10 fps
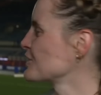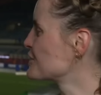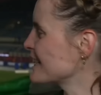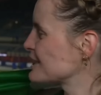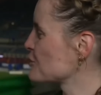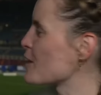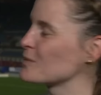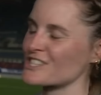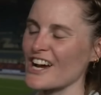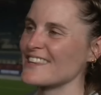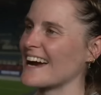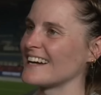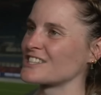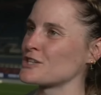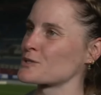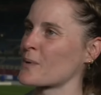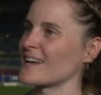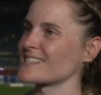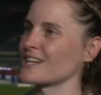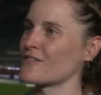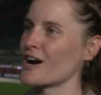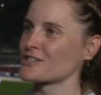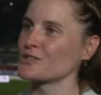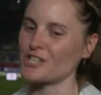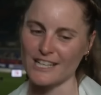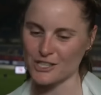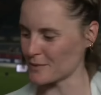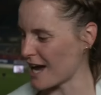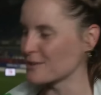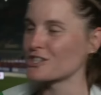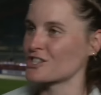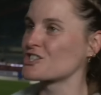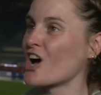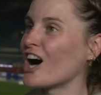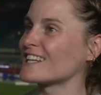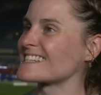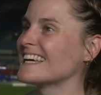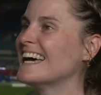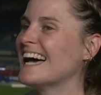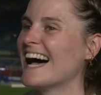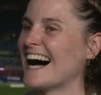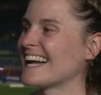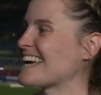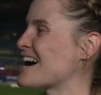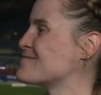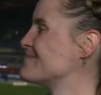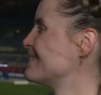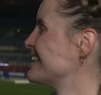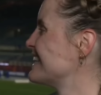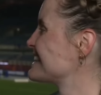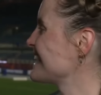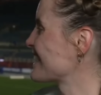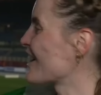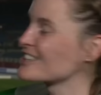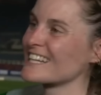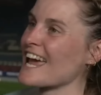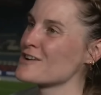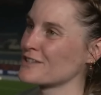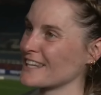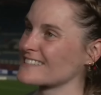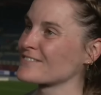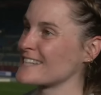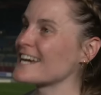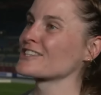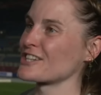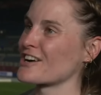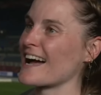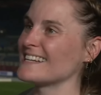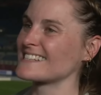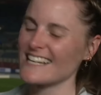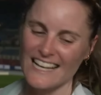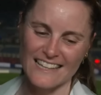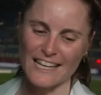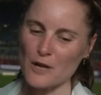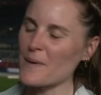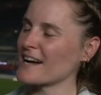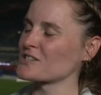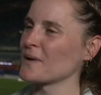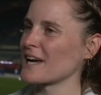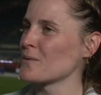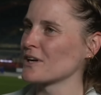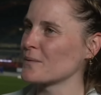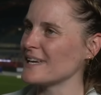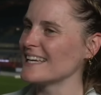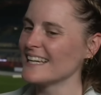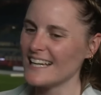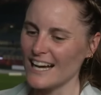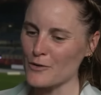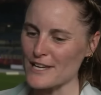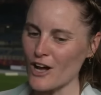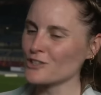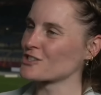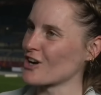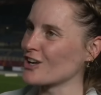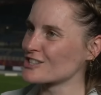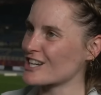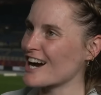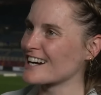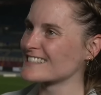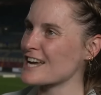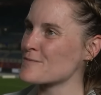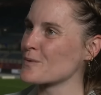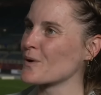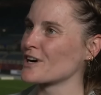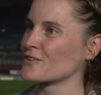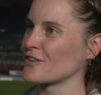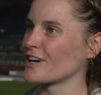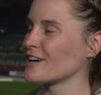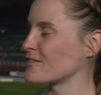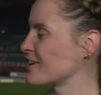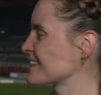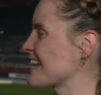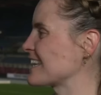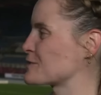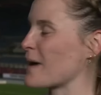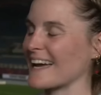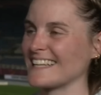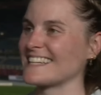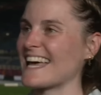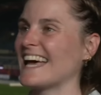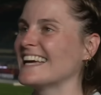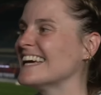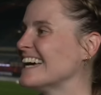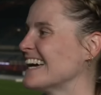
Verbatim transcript: Georgina Drum was down there and she was president of our association when I was just a tot. And um, seeing her today with tears in her eyes, thinking back to when I won a wee, a wee Ulster All Star type award for, for athletics back in the day.